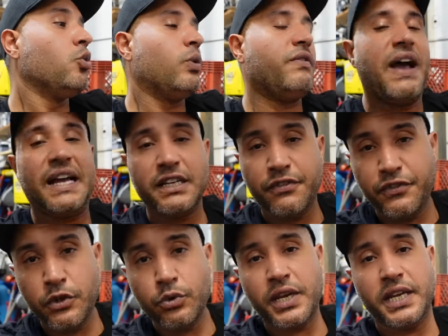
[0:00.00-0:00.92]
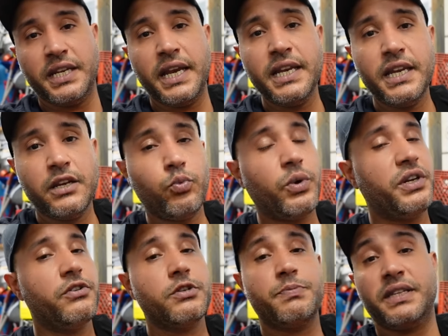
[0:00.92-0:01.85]
We've had a few Canadian
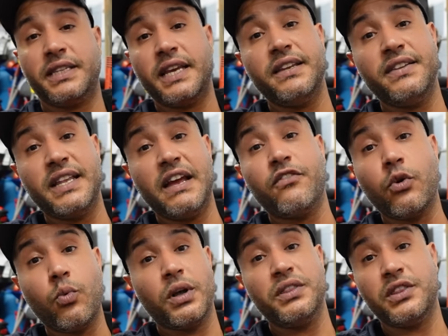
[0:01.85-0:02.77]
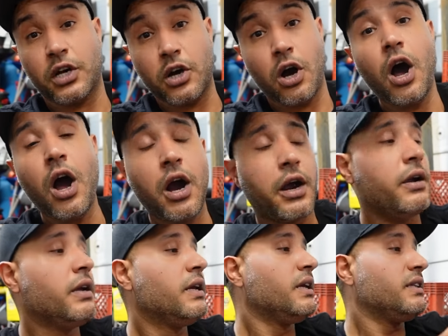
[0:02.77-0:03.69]
winners, but they've never won the
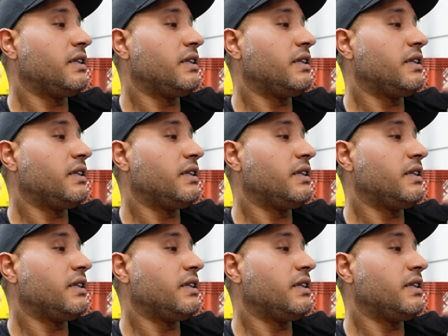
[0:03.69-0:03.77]
car.